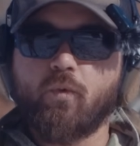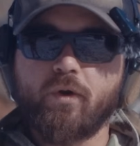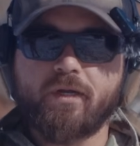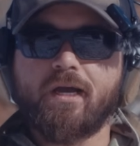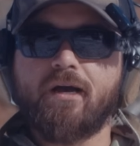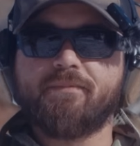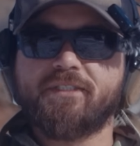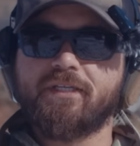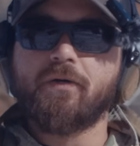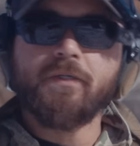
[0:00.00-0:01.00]
War Comp.
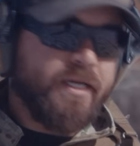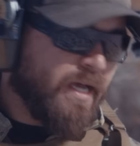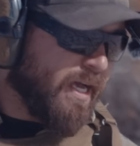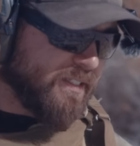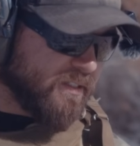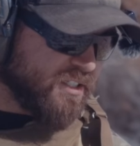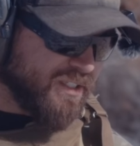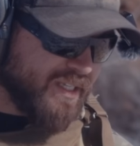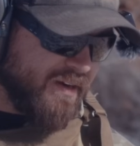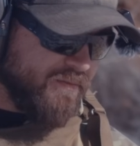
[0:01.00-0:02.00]
So as
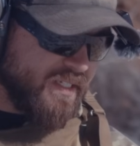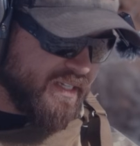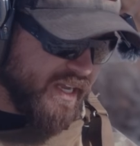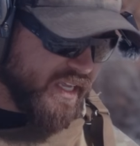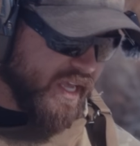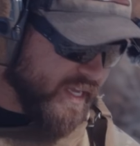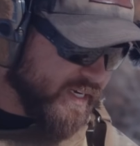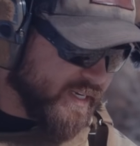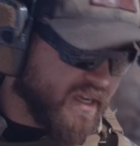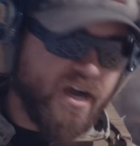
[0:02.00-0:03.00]
just kind of a
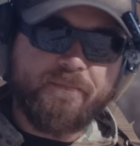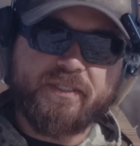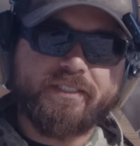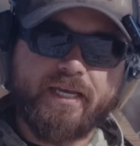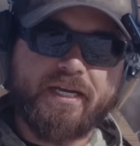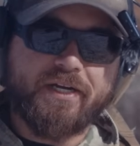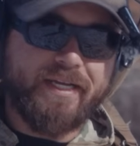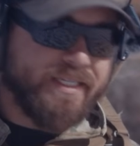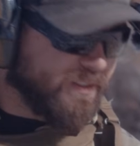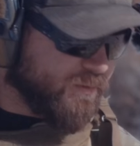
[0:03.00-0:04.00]
dedicated compensator,
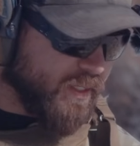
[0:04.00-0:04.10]
it's